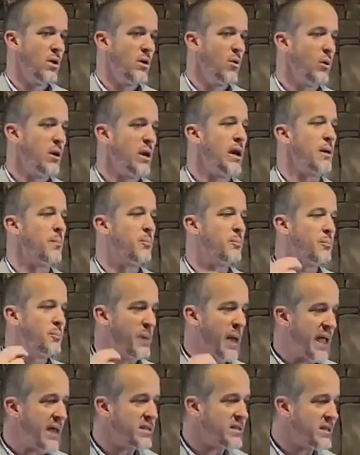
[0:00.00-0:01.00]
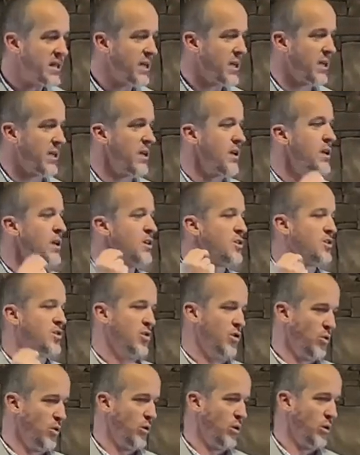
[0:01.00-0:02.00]
We need a basic
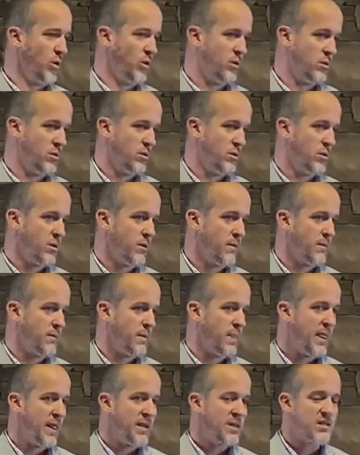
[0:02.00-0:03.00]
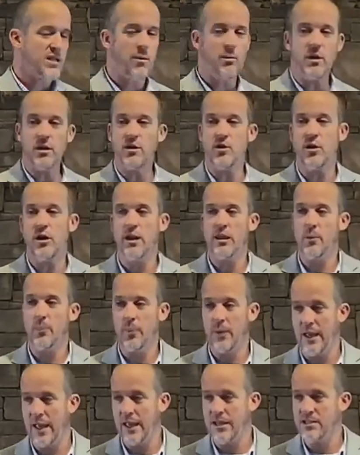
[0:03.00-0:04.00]
tool Someone during the
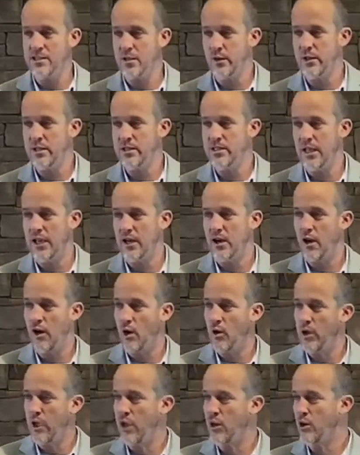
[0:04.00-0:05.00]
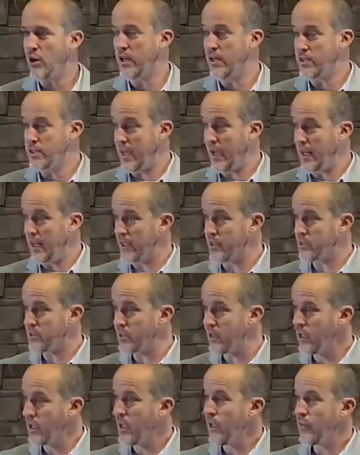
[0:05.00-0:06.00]
plan series said, Okay, you're going to tell us
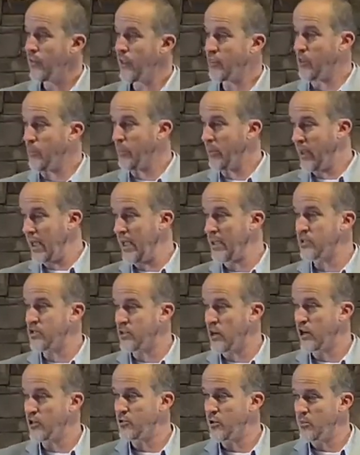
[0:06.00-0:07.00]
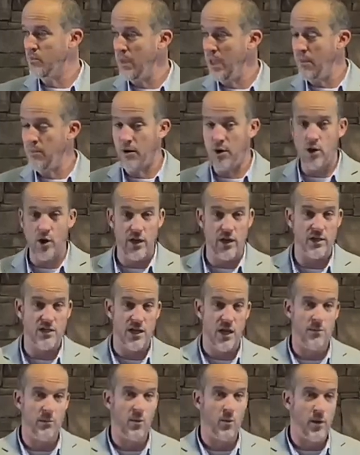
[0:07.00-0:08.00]
that the plan starts with me, but are you going to
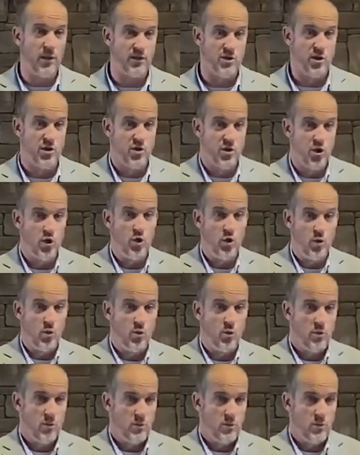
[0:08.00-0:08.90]
tell me what to do?